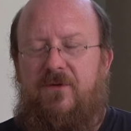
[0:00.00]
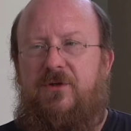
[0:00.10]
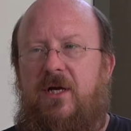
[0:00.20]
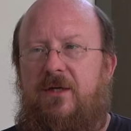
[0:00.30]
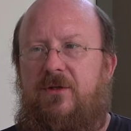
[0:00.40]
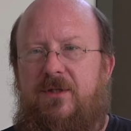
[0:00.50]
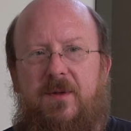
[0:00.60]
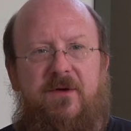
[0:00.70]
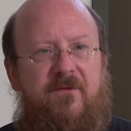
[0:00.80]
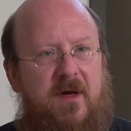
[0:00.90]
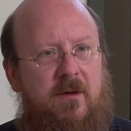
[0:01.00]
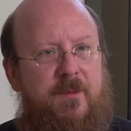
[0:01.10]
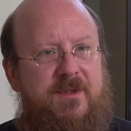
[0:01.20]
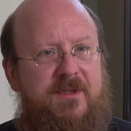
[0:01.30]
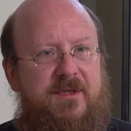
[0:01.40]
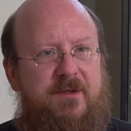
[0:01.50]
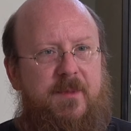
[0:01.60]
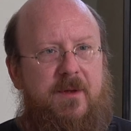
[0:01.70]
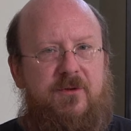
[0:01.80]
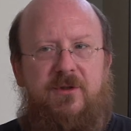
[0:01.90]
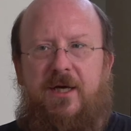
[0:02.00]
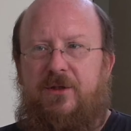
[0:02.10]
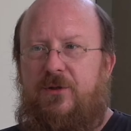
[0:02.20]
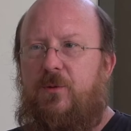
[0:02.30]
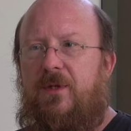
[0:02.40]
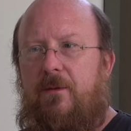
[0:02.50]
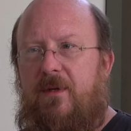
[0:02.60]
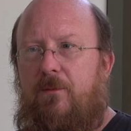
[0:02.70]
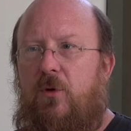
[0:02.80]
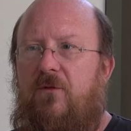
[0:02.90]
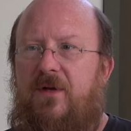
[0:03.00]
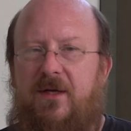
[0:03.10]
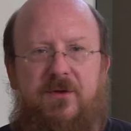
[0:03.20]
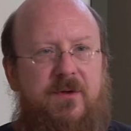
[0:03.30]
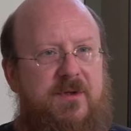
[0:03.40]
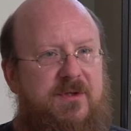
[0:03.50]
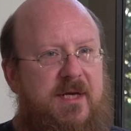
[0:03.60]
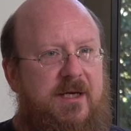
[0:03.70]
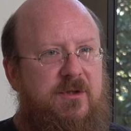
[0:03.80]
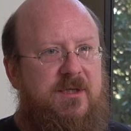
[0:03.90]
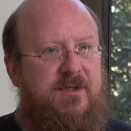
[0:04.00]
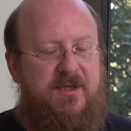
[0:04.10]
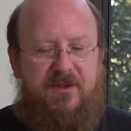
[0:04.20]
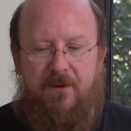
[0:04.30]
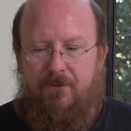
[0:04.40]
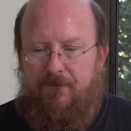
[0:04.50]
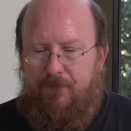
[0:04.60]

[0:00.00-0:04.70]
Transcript: the changes in the development system, and those changes would then be moved into the staging system.